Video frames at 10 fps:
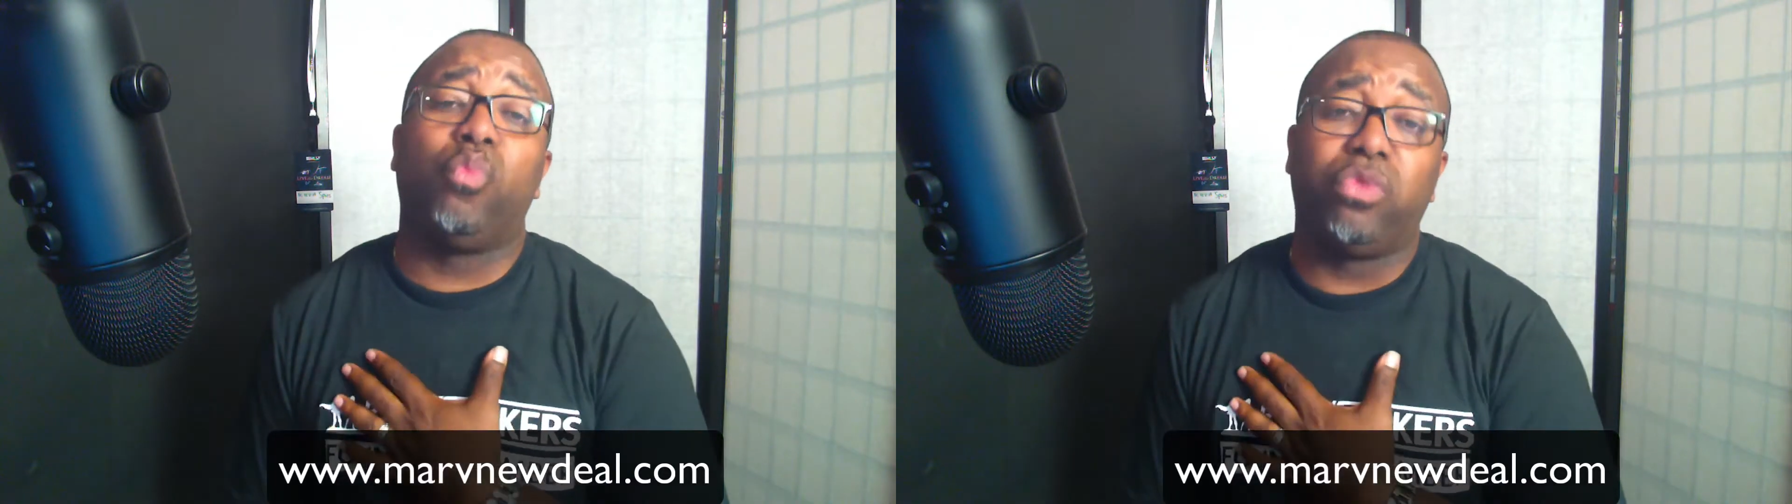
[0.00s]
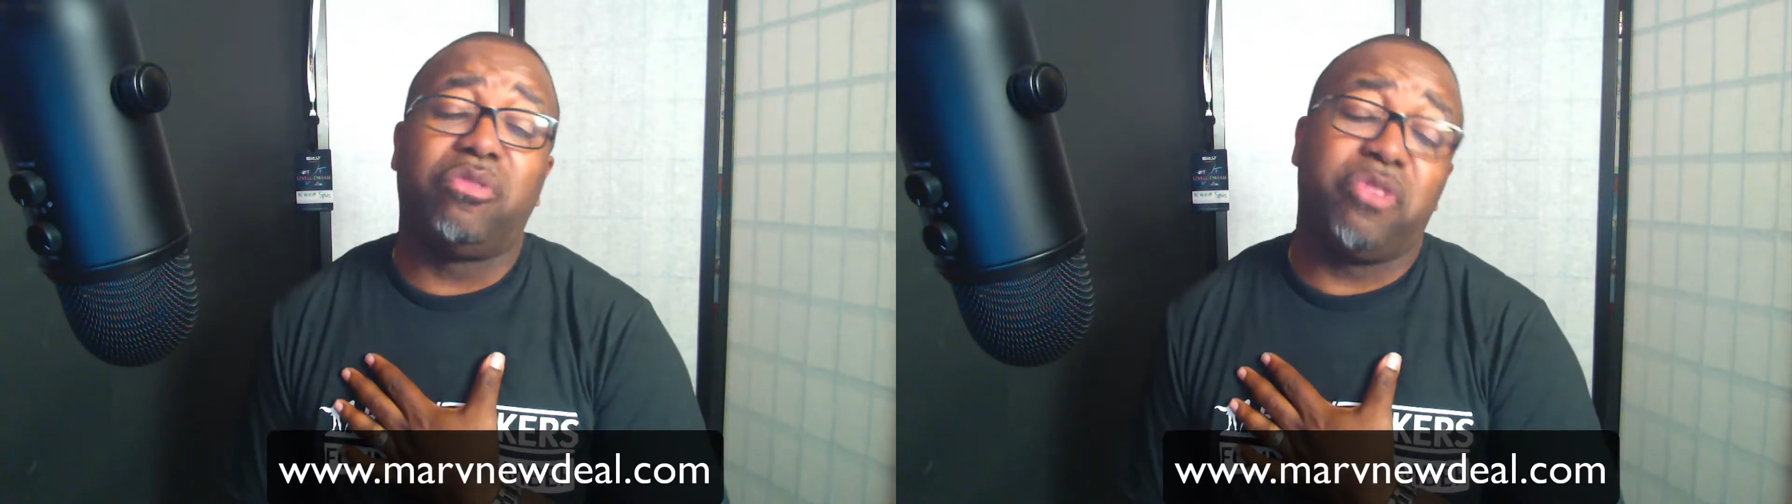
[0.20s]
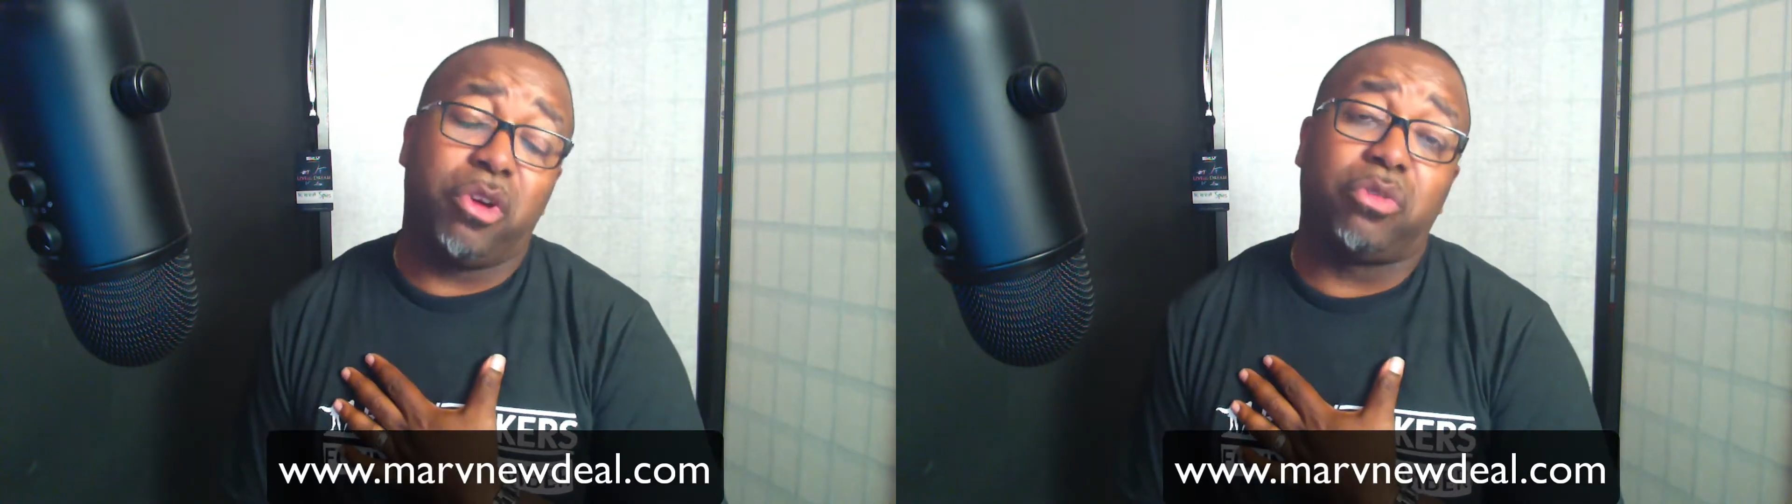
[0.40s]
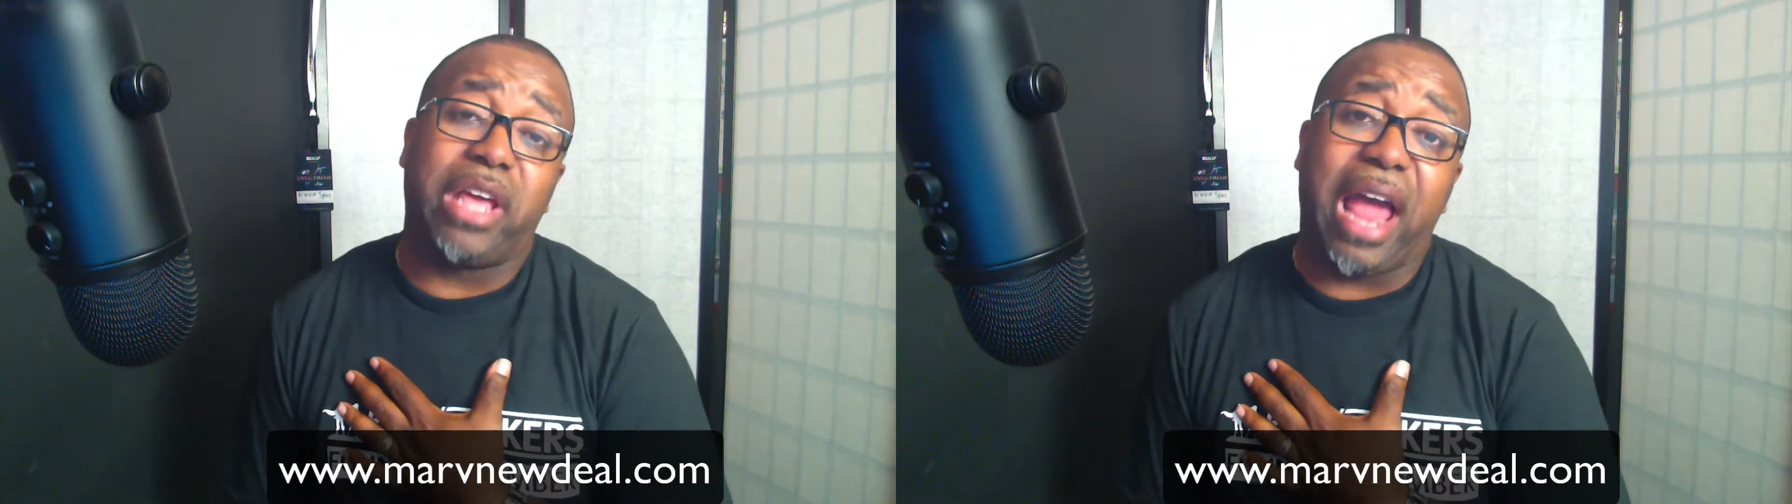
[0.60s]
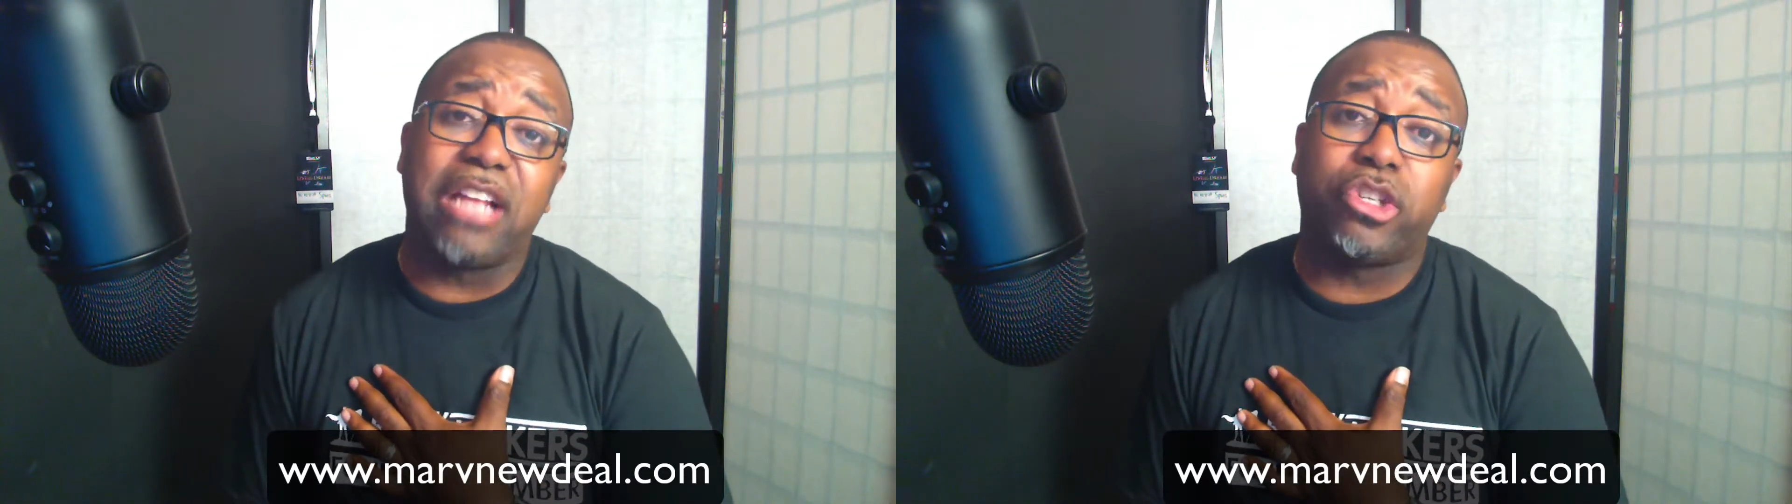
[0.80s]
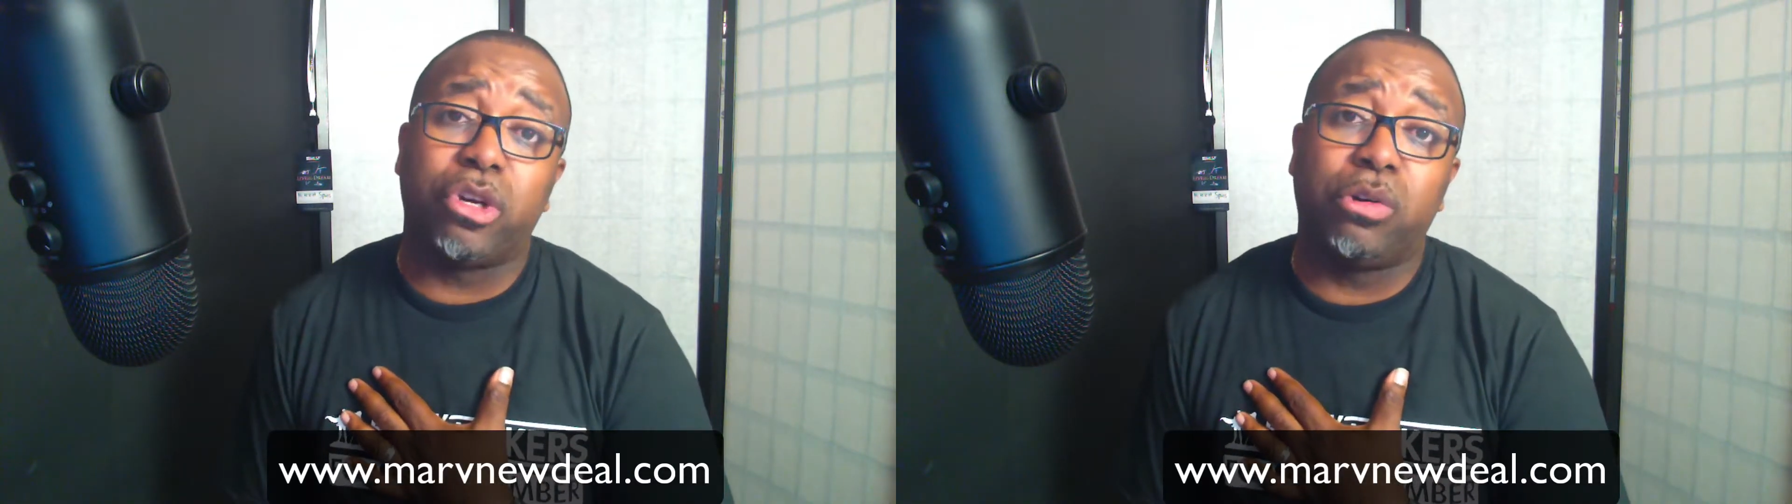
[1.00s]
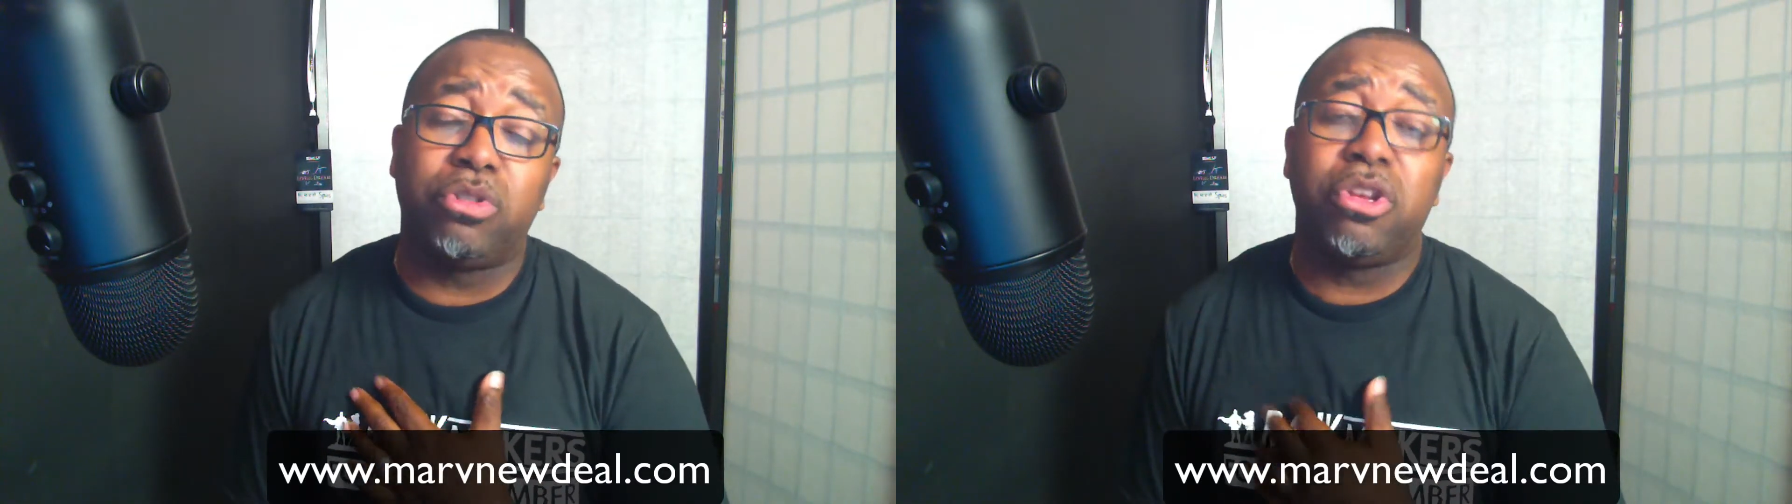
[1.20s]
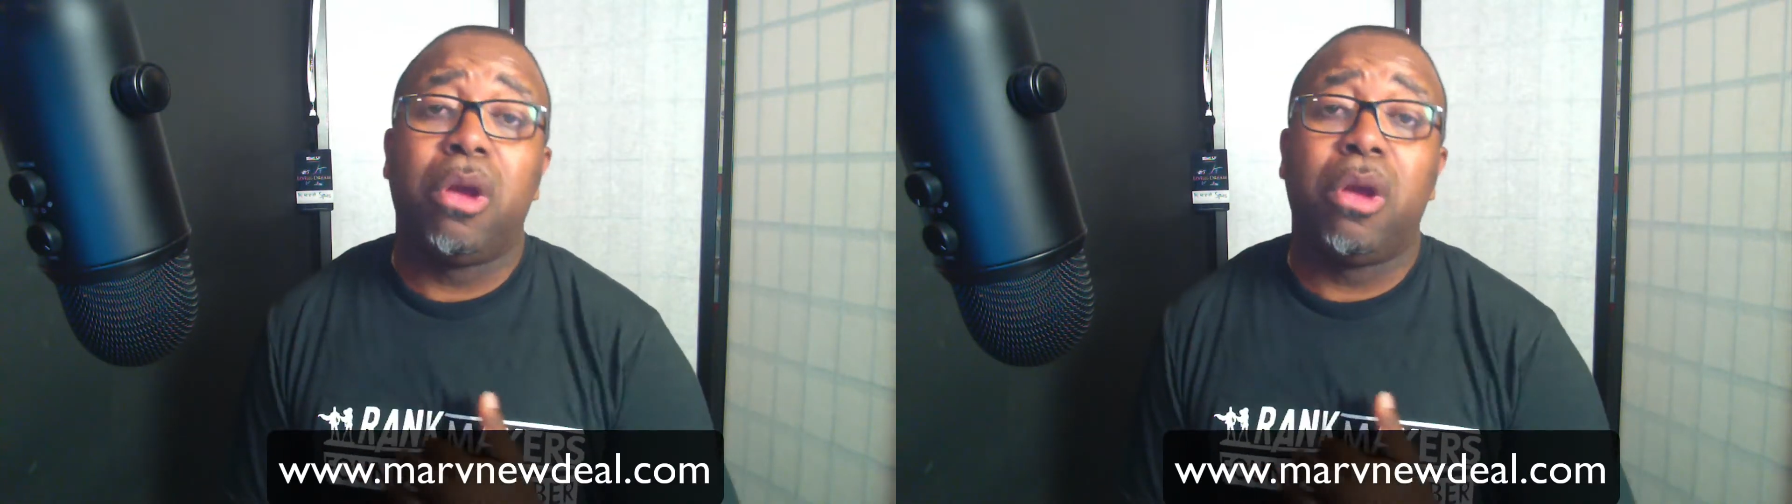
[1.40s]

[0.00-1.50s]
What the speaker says: the vehicle that I chose,